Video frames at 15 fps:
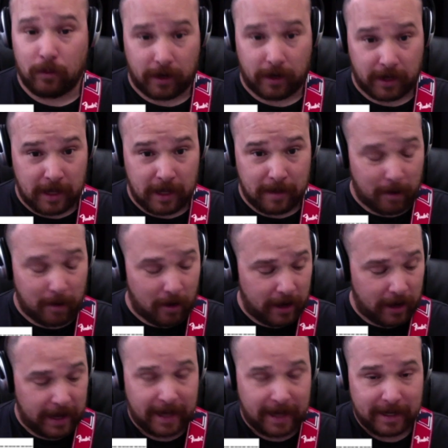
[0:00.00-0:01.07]
we're going to keep
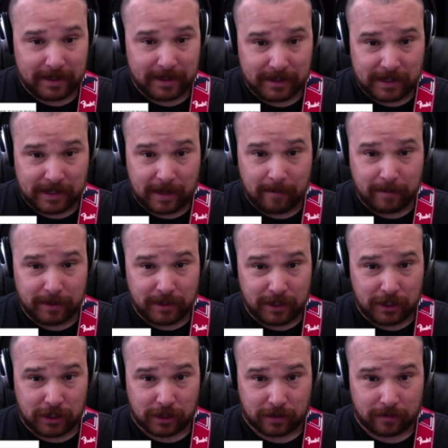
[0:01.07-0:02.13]
our hand in the same
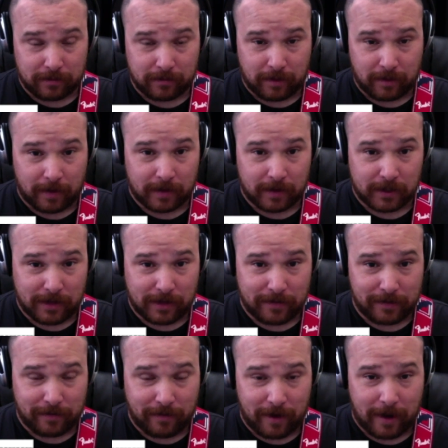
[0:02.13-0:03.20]
position on the
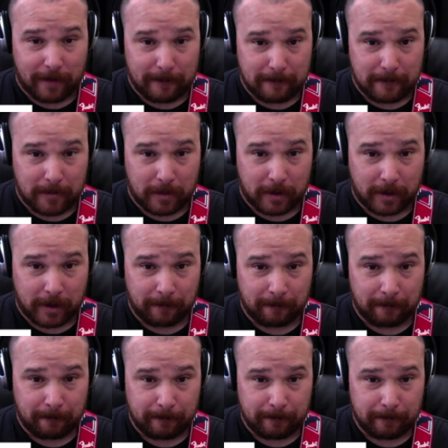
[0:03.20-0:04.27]
7th fret, okay?
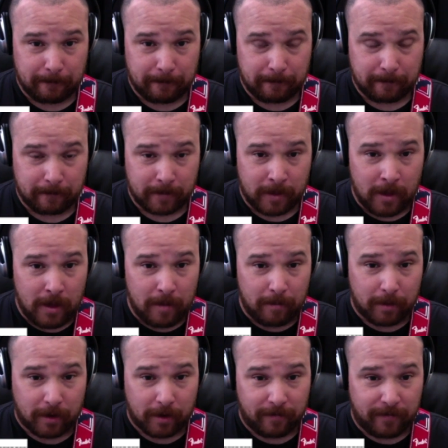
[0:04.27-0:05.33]

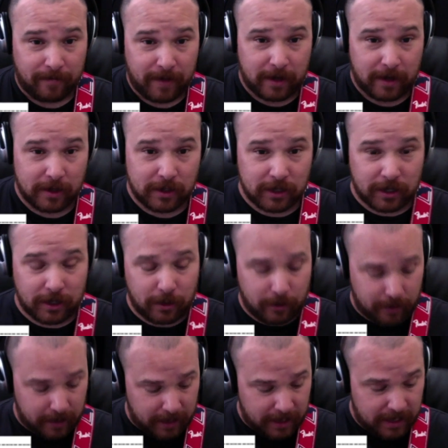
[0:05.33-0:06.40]
But our fingers are going to go
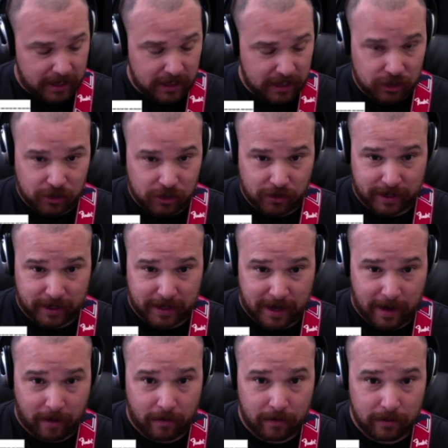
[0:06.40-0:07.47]
to the E string
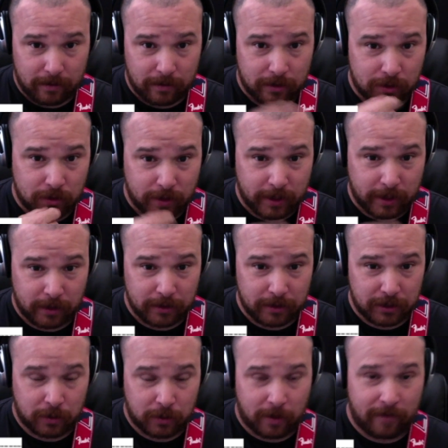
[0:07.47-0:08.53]
now, the string
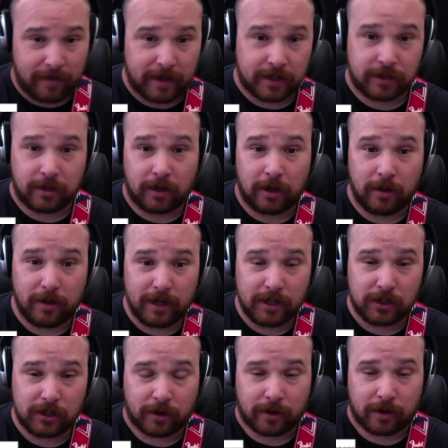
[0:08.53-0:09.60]
closest to our face, the low E
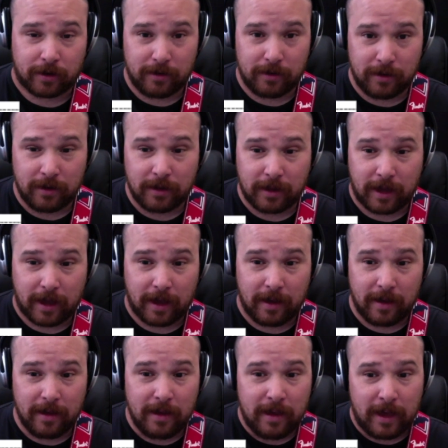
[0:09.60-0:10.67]
string, okay?
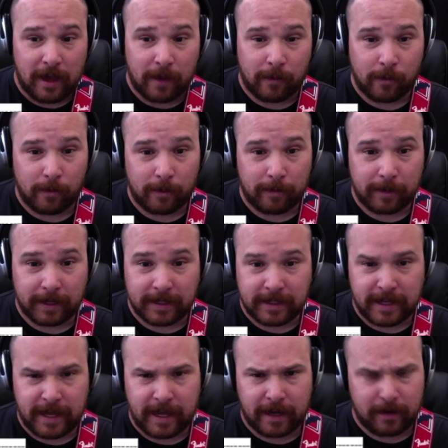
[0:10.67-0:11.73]
And we want to play
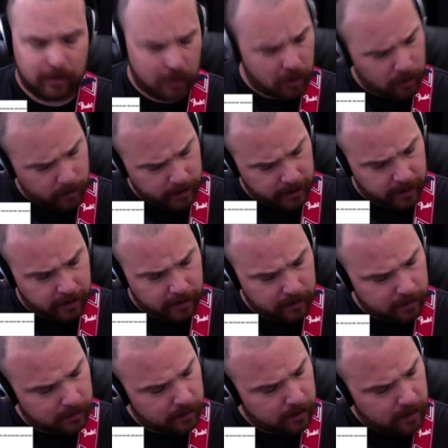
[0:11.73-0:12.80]
10. Oh, wait.
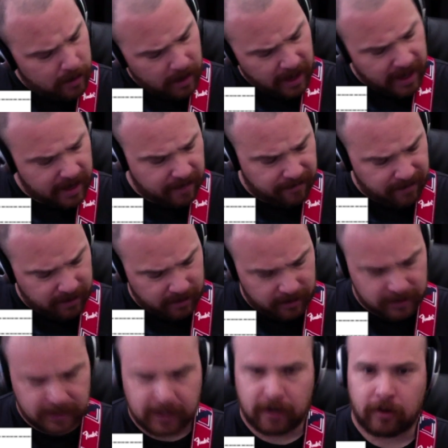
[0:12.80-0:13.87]
I had a finger
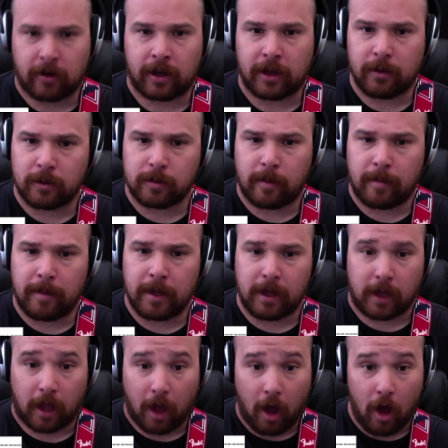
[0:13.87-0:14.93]
on 10 already. It was my
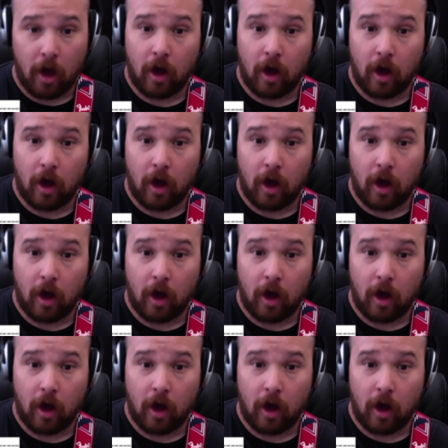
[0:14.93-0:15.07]
pinky.